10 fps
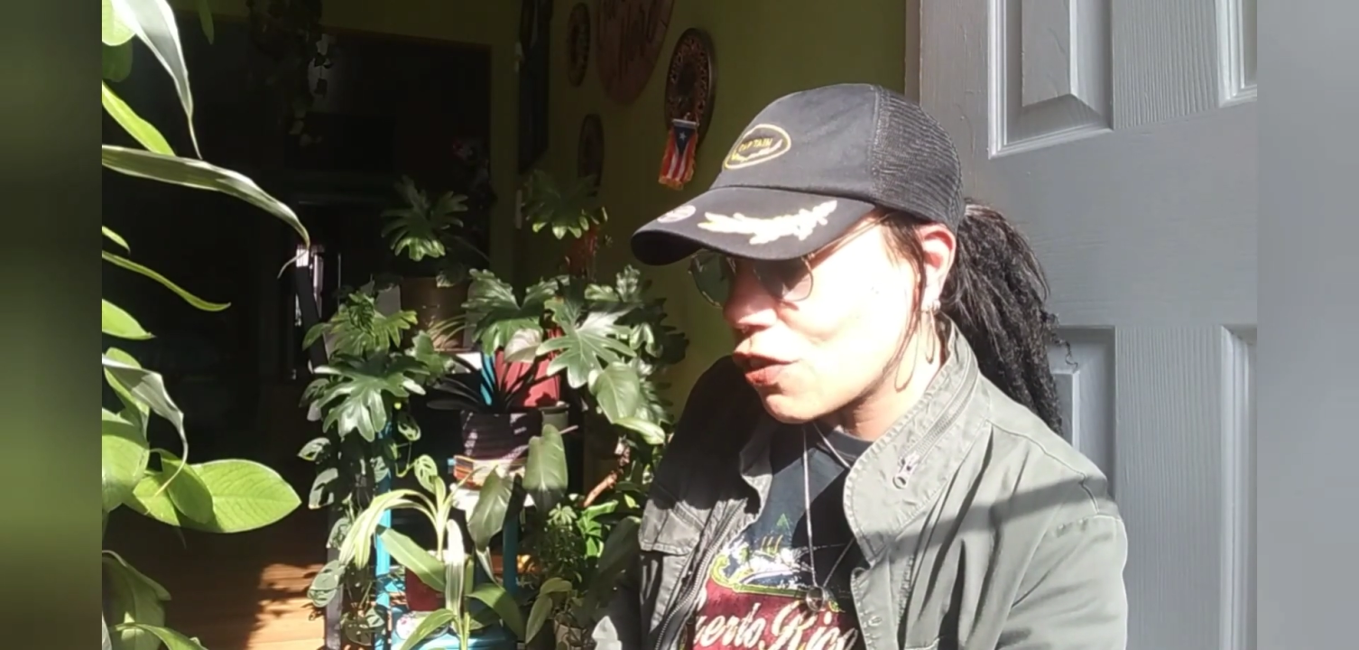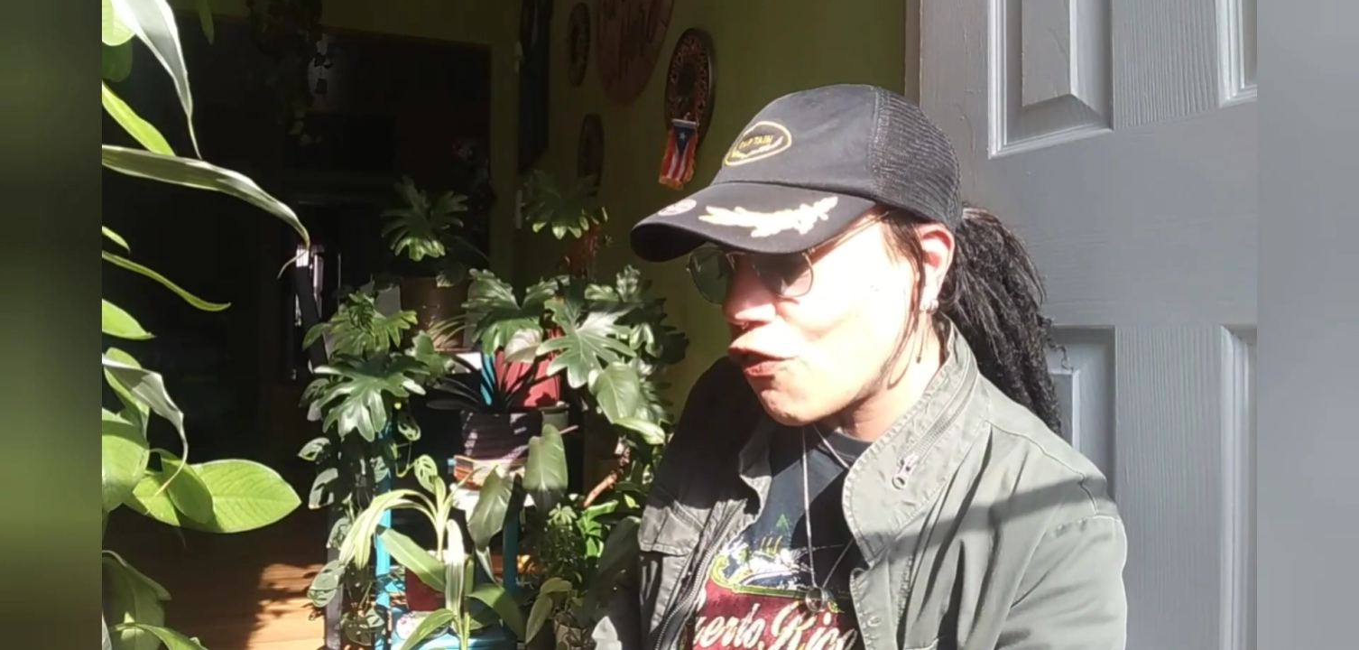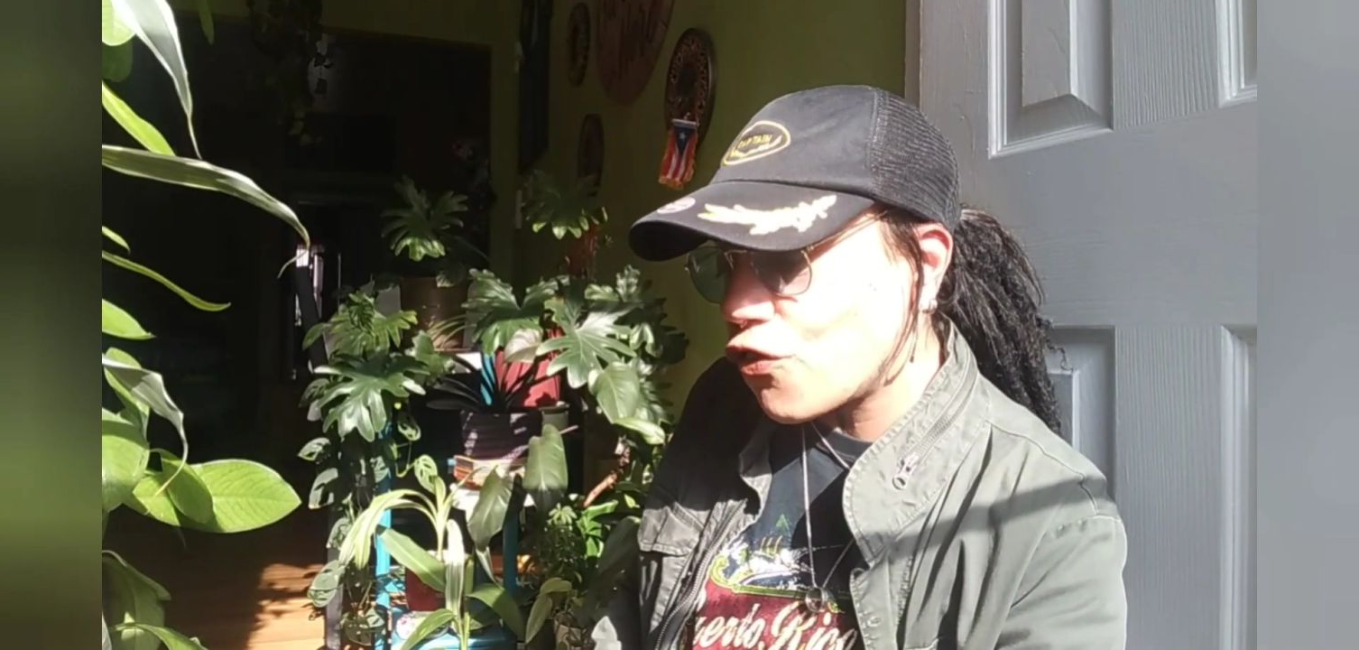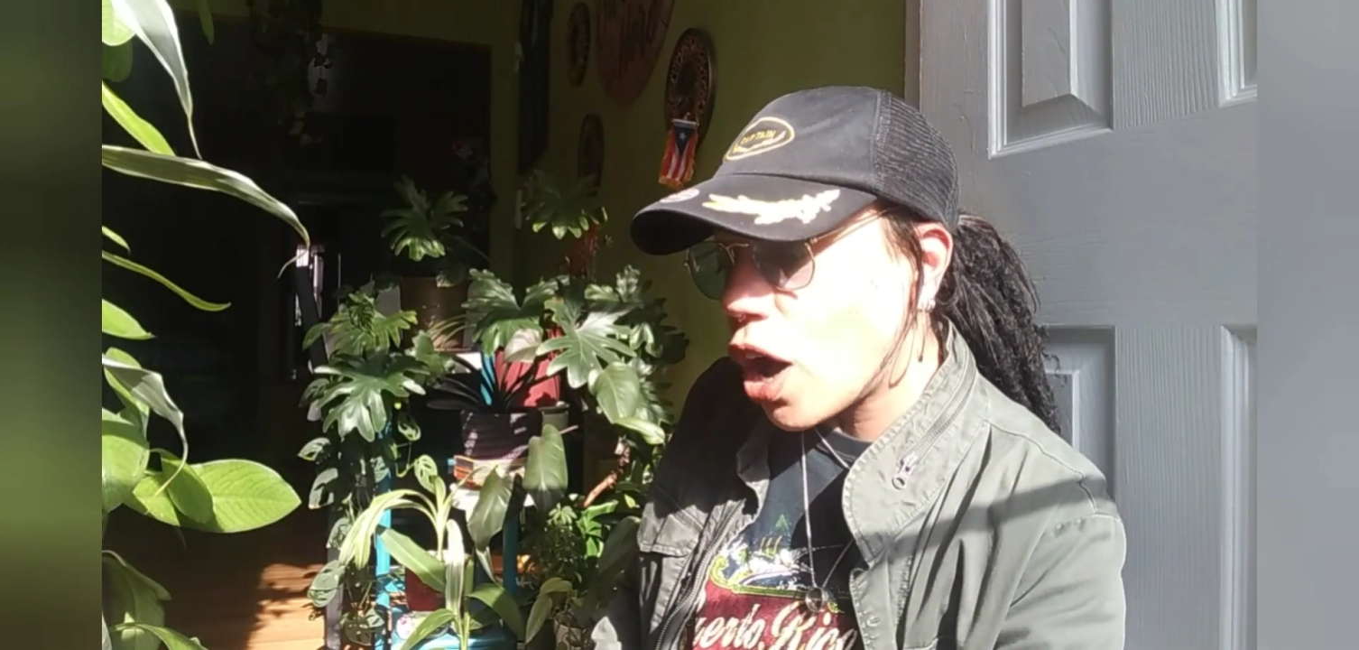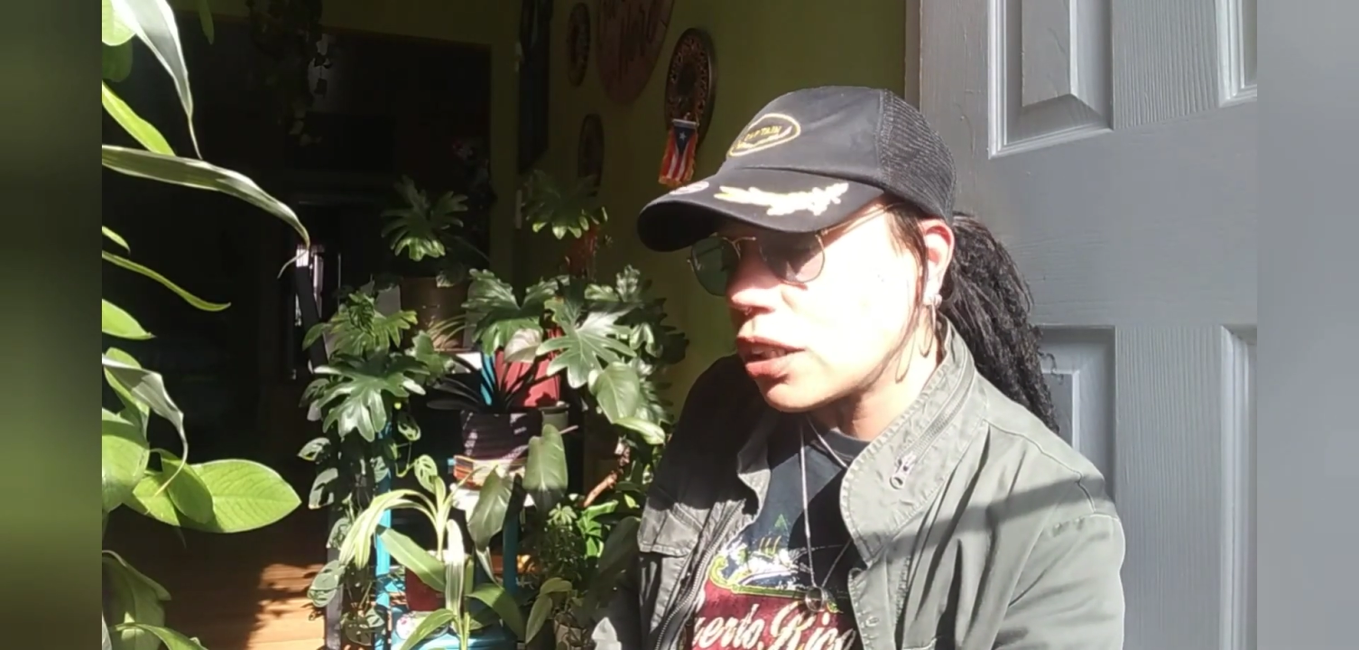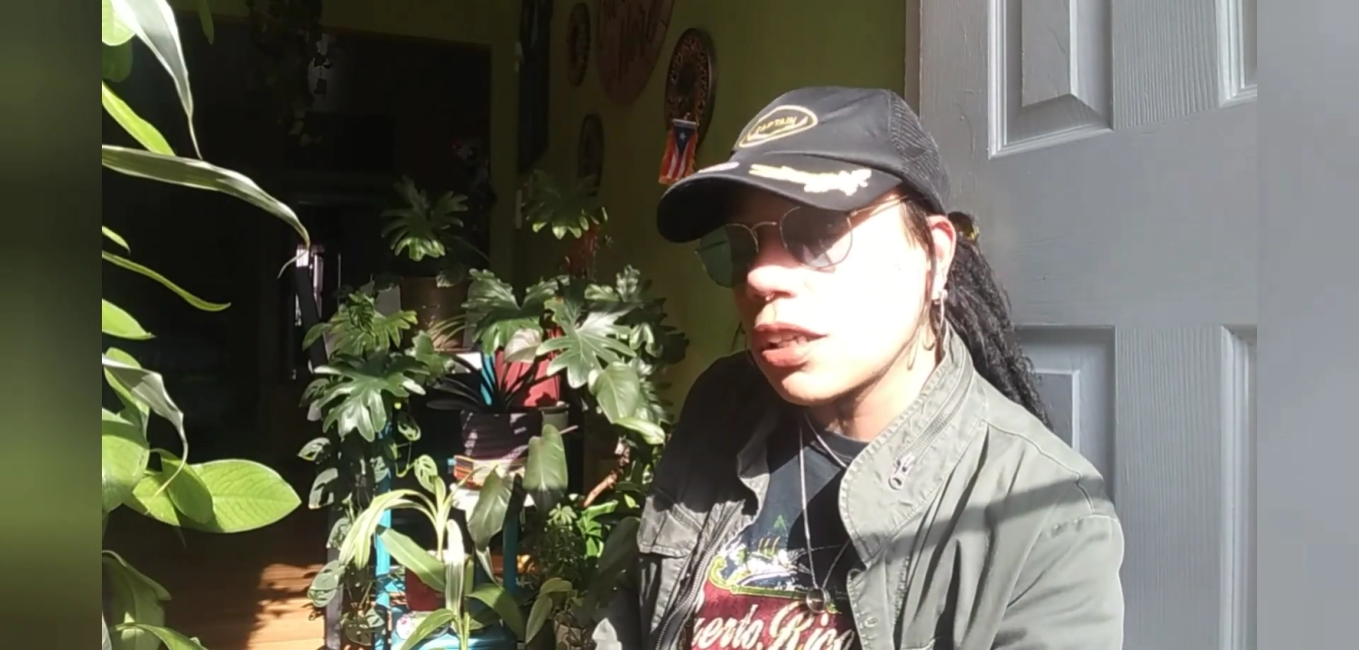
fucked